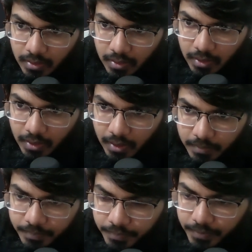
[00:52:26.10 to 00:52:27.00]
Yeah,
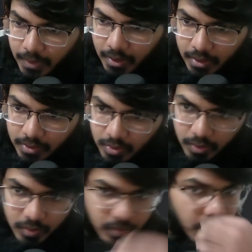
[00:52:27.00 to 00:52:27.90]

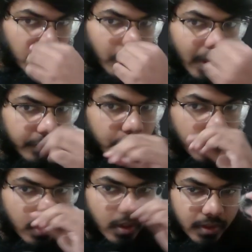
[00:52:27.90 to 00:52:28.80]
so we have to
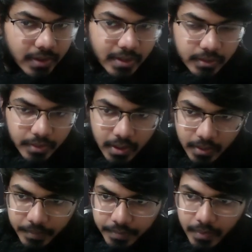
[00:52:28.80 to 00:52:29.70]
work on this as well.
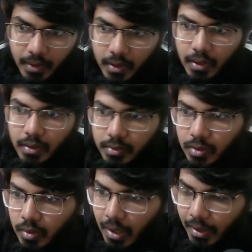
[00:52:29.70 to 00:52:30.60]

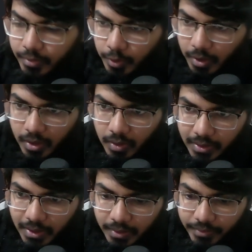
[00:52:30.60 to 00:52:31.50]
So I have to work on
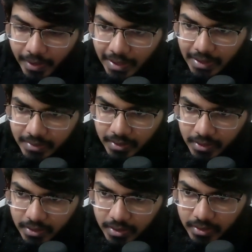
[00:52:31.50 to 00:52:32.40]
the file
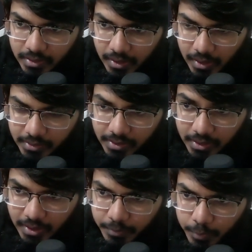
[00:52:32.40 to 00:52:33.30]
search,
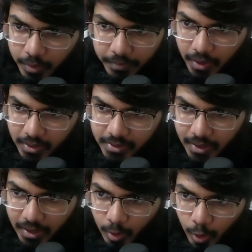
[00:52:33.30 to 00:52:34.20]
searching bookmarks,
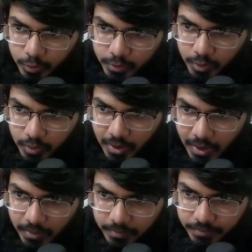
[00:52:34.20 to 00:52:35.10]
and also
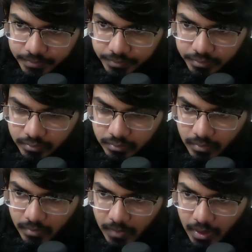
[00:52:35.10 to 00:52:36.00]
the
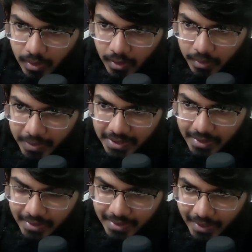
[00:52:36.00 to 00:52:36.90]

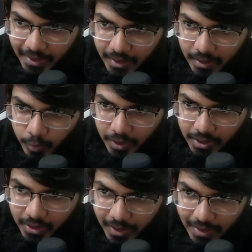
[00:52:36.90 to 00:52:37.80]
basically setting
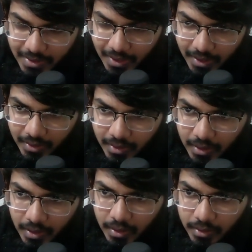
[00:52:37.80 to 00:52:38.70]
whether it's in
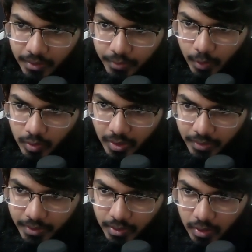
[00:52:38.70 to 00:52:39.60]
default tree
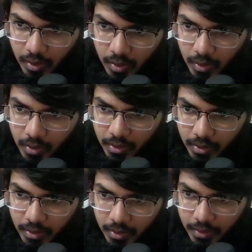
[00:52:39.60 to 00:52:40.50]
view or
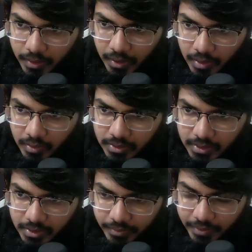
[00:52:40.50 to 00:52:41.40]

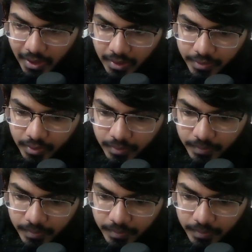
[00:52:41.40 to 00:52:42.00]
just the file view.